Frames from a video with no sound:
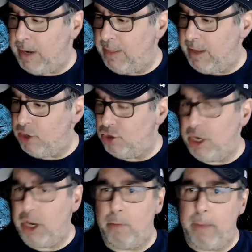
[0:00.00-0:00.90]
and the
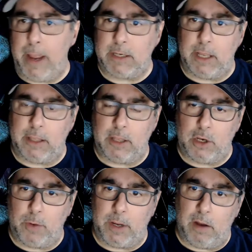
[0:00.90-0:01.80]
engineer makes in the
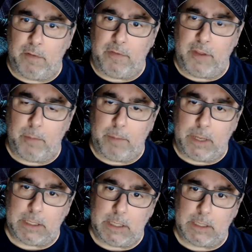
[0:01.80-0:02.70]
doing of their
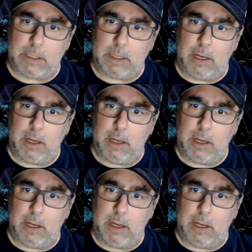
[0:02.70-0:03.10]
business